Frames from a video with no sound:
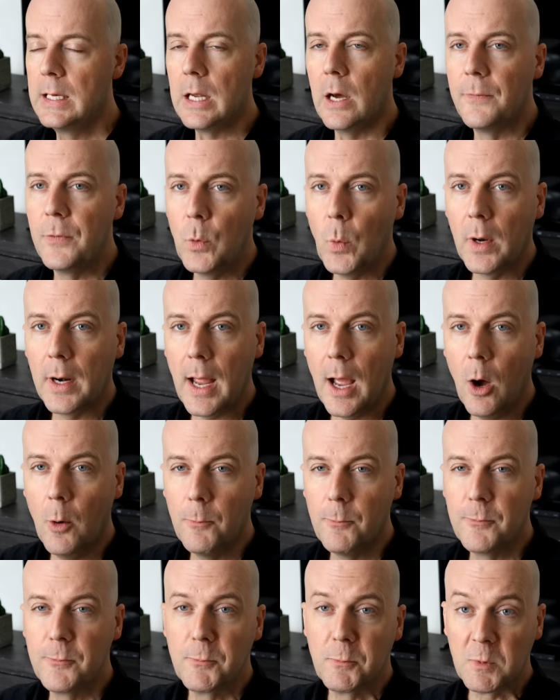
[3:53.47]
Now, if you want to
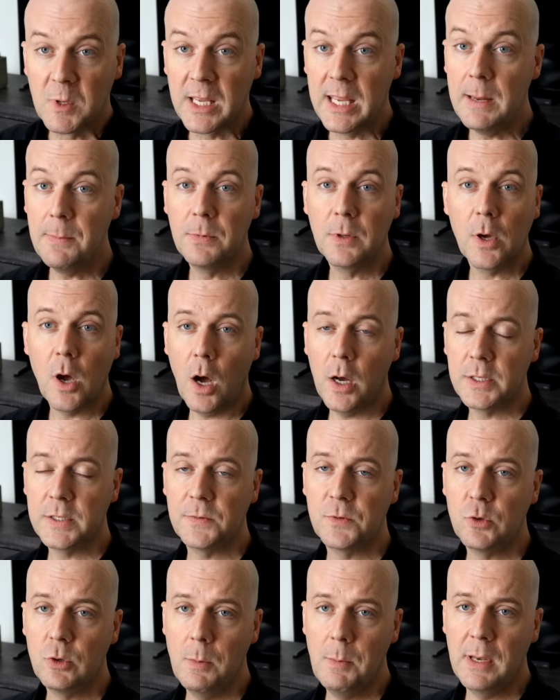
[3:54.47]
help keep the
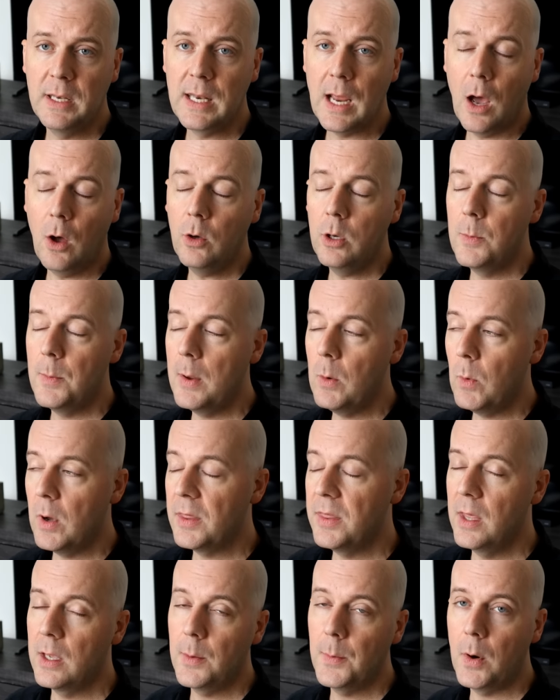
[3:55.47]
cost of streaming down, you may
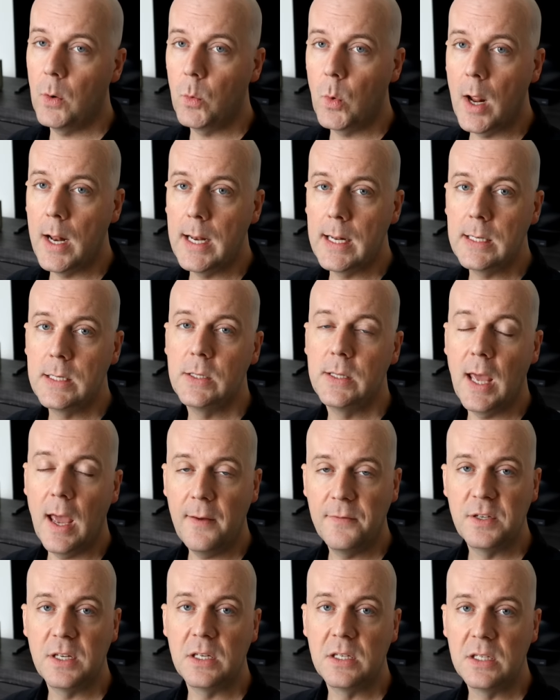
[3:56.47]
want to think about writing to the
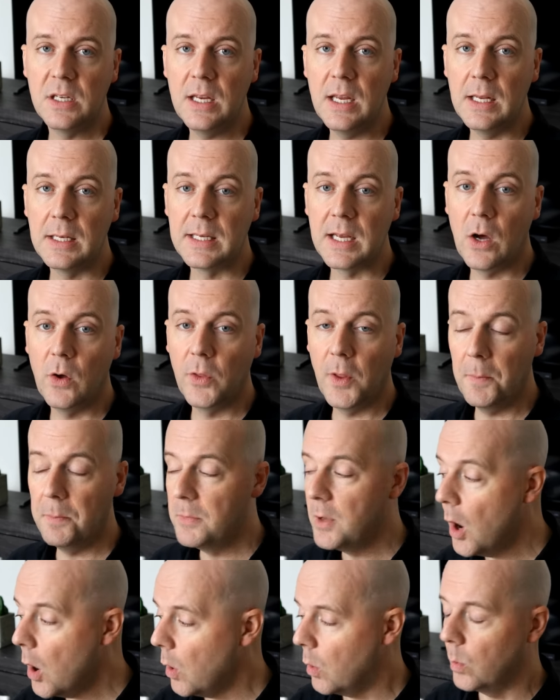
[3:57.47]
FCC and telling
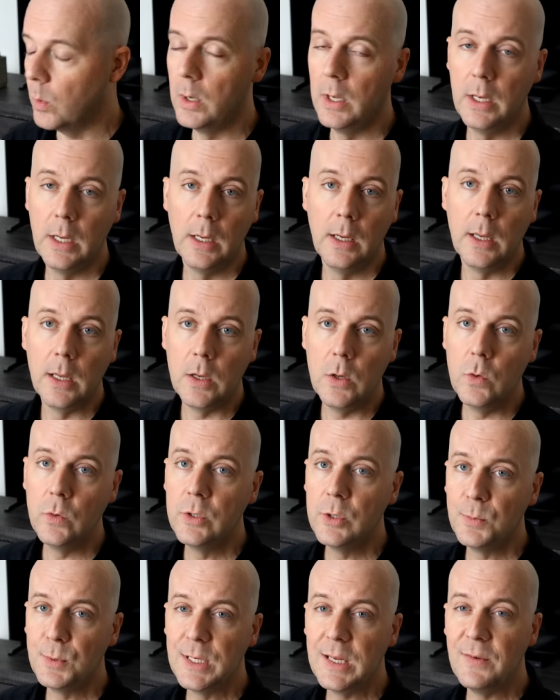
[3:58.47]
them, no,
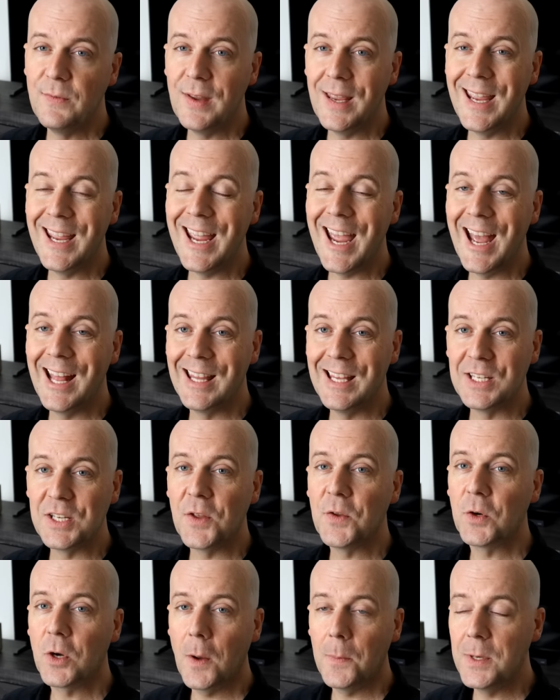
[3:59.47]
YouTube TV and these
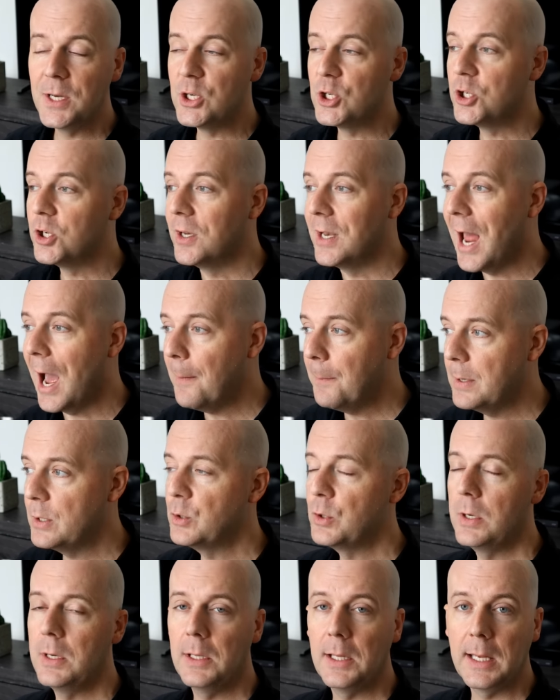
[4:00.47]
other companies should not be
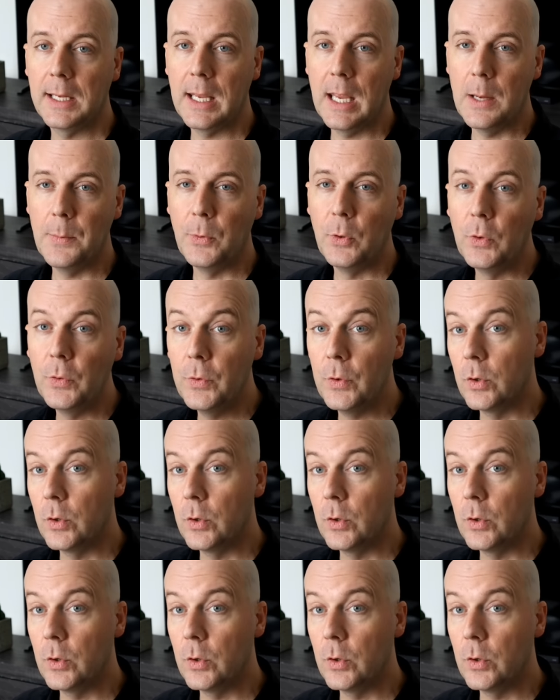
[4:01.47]
treated like cable.